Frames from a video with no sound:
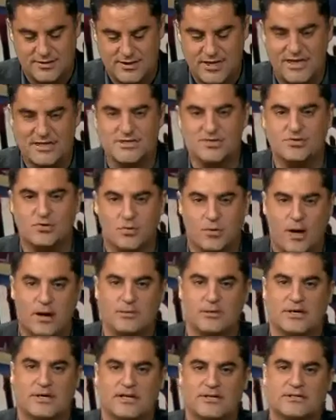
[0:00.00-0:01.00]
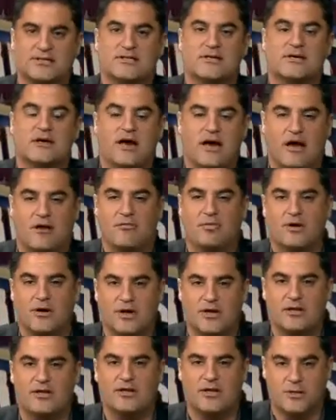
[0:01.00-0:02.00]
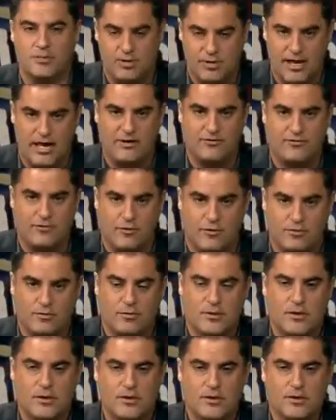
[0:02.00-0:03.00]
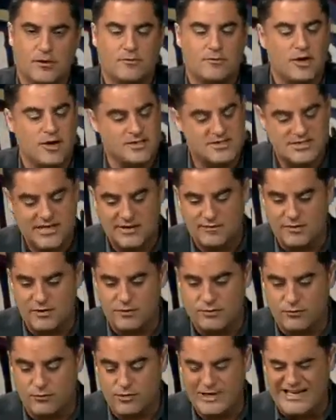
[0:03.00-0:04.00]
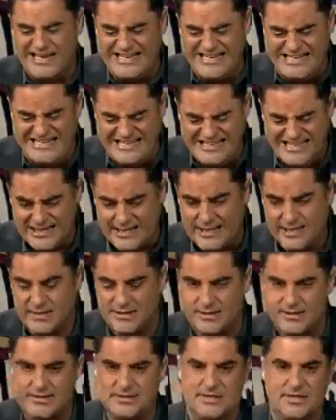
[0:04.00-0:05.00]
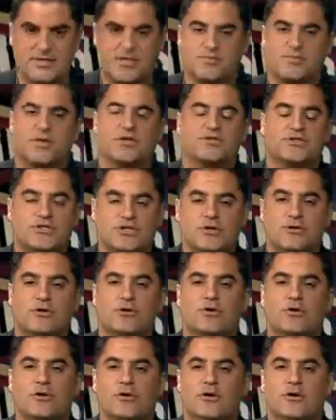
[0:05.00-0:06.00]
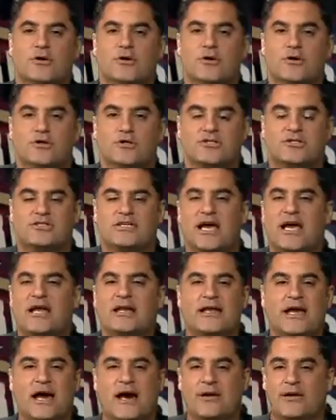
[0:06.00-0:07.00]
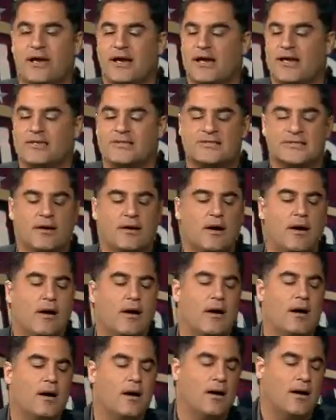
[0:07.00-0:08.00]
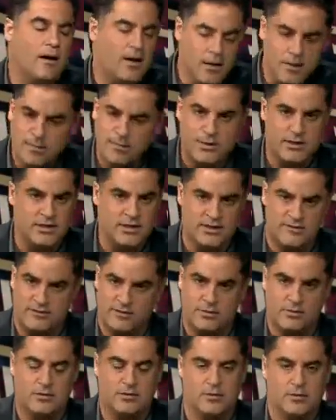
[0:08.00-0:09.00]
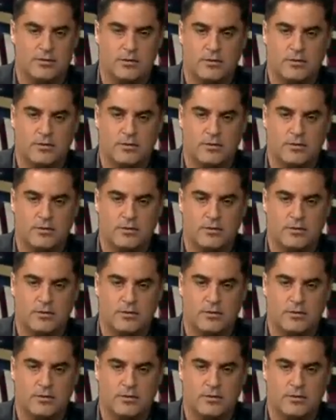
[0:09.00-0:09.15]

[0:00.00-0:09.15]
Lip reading: Texas Republicans have put it into their platform, well, several ridiculous things, but two stand out as unbelievable.